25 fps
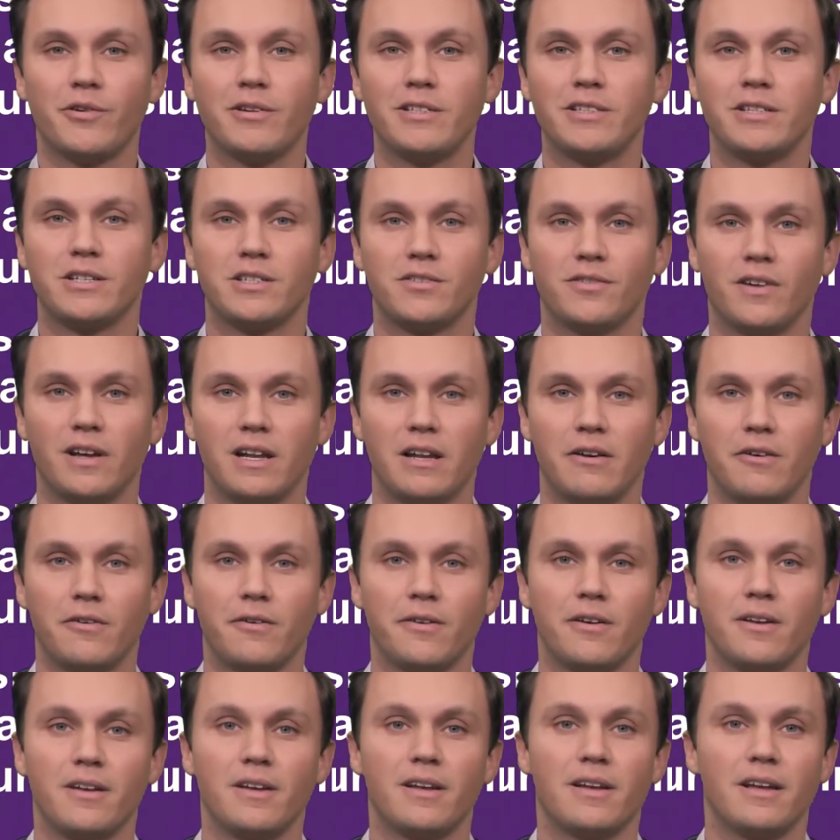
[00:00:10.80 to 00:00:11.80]
research fellow
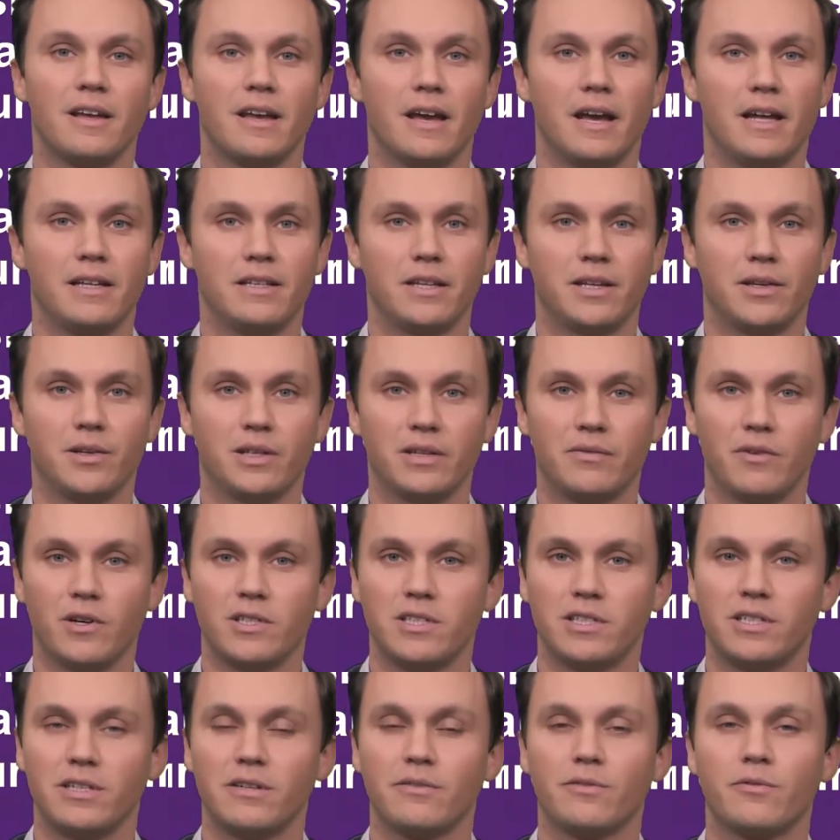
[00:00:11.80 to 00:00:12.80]
at the
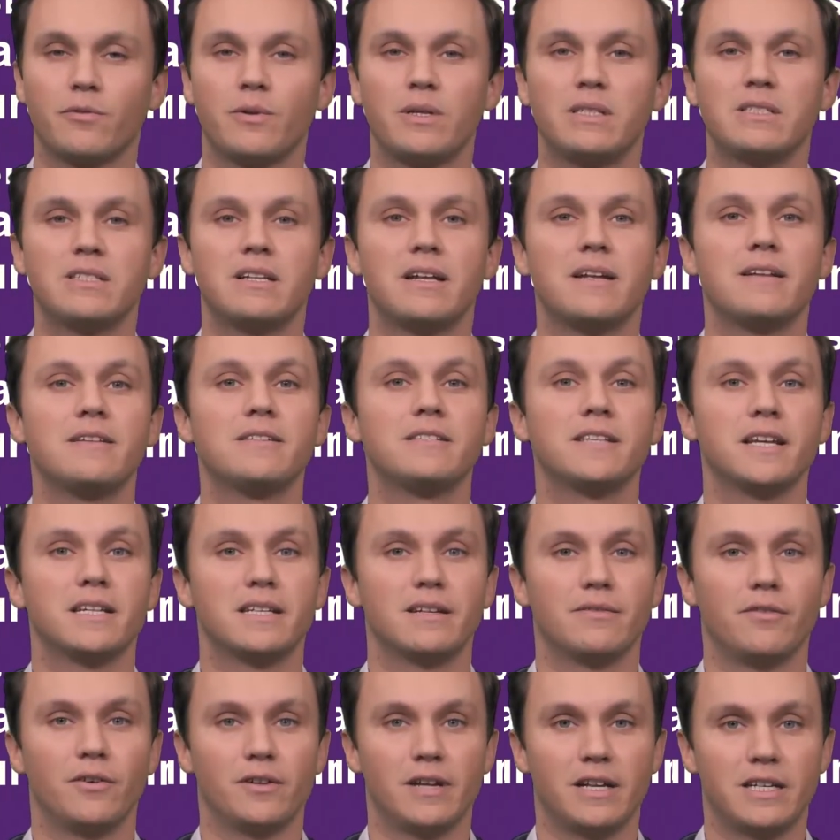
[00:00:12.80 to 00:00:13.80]
University of Queensland
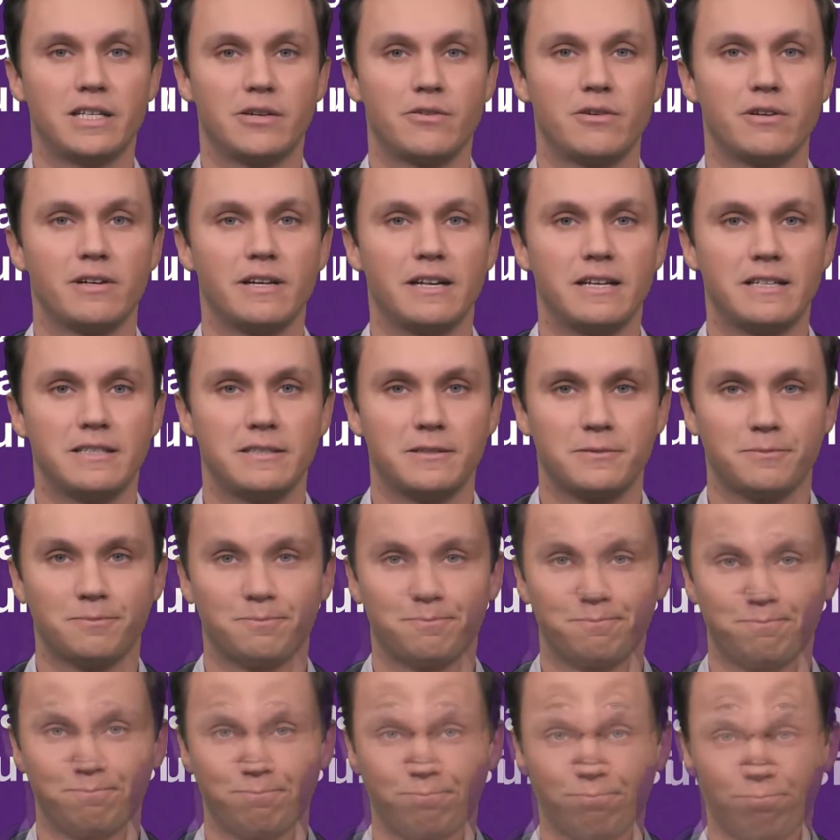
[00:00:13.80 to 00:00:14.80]
Centre for Natural Gas.
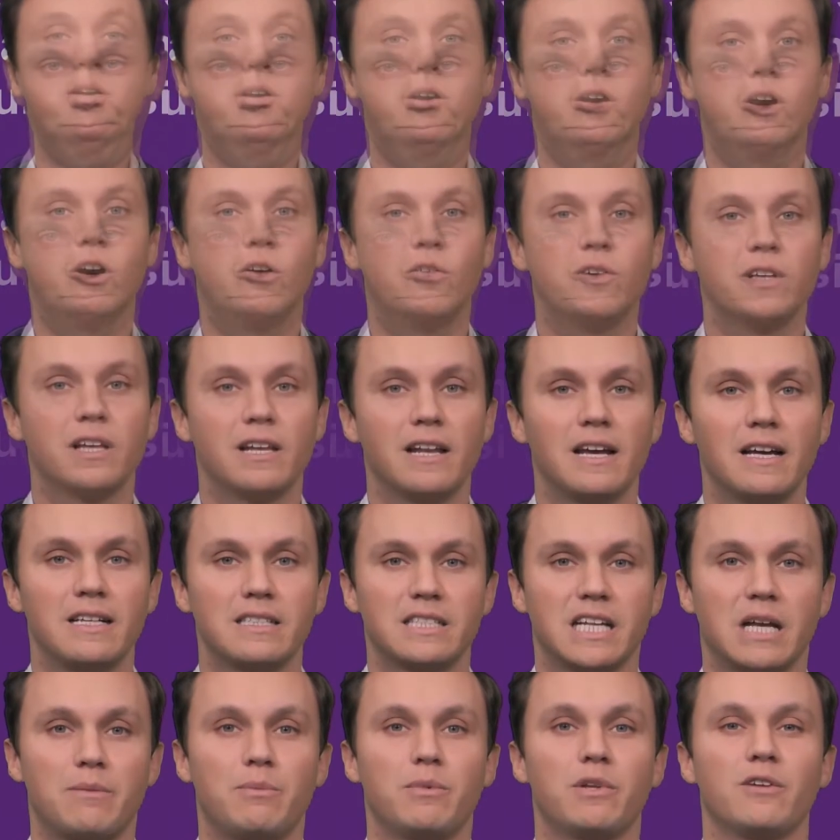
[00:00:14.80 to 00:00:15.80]
Over the
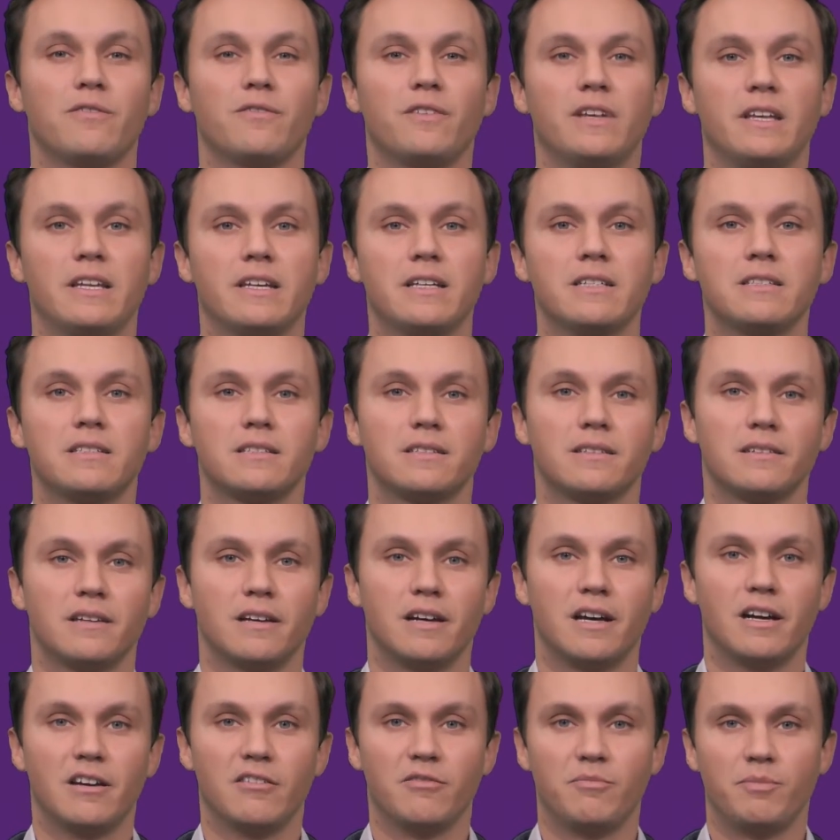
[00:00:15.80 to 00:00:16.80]
last couple of years,
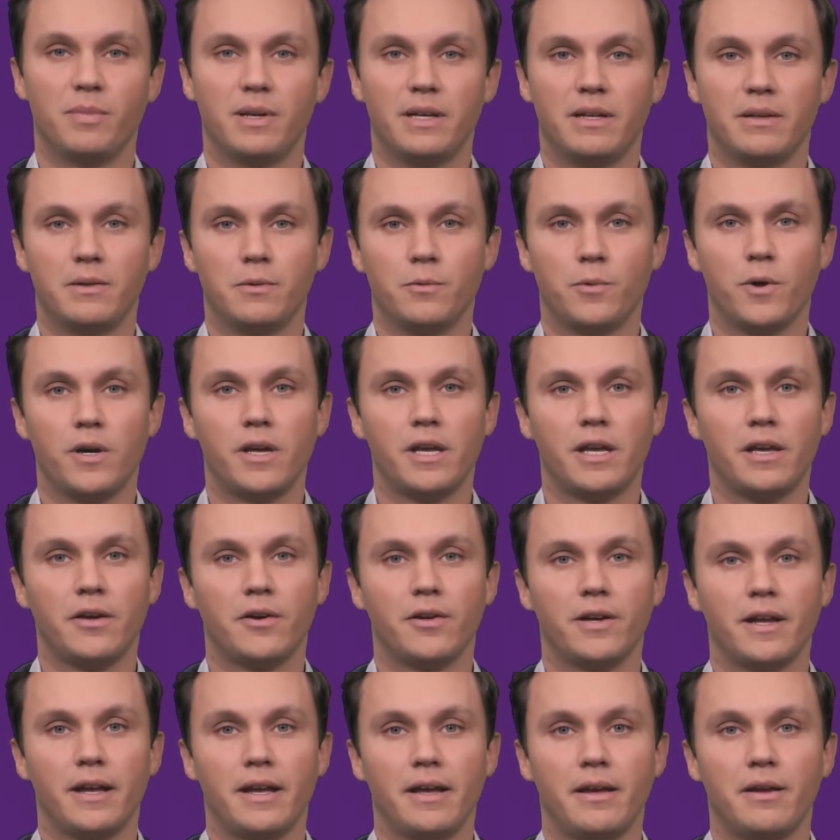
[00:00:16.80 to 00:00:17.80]
I've been working
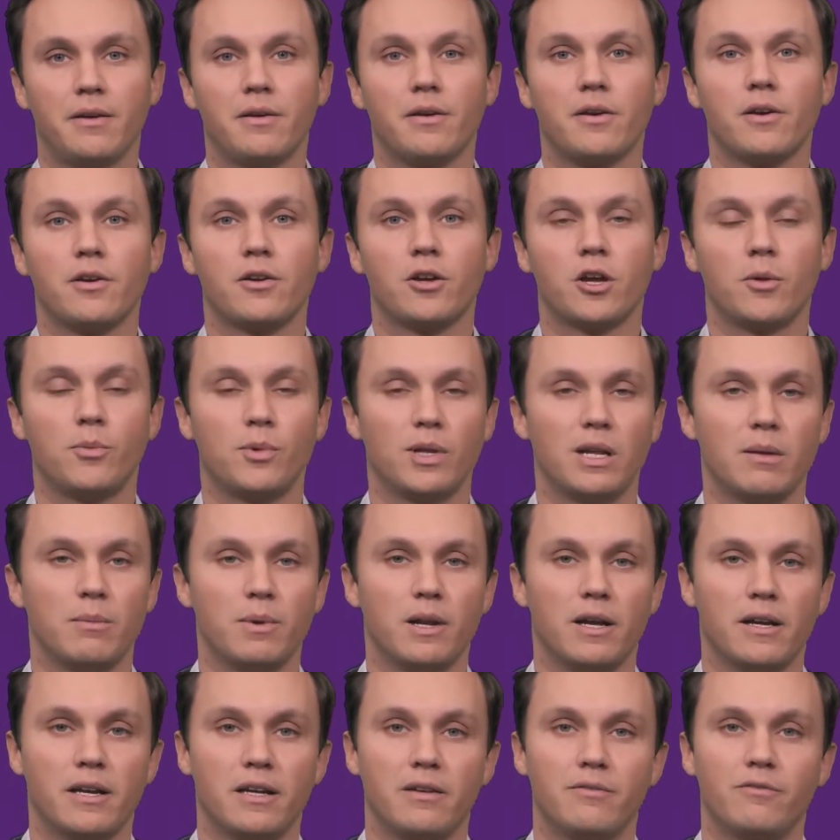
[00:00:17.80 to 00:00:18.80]
on a copula
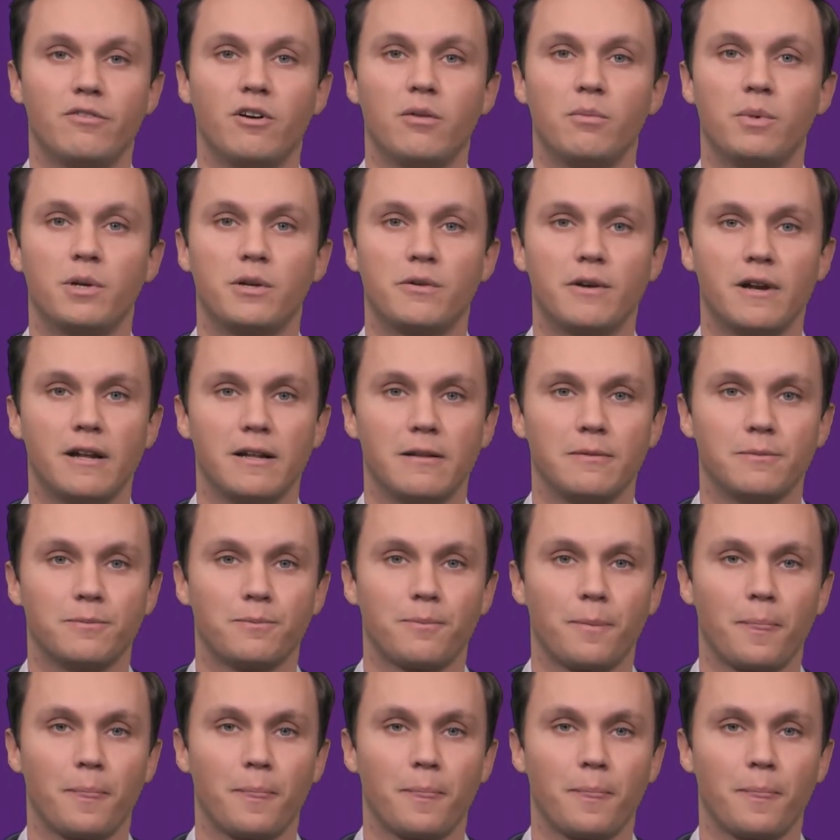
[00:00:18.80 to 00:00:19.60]
plugin for Petrel.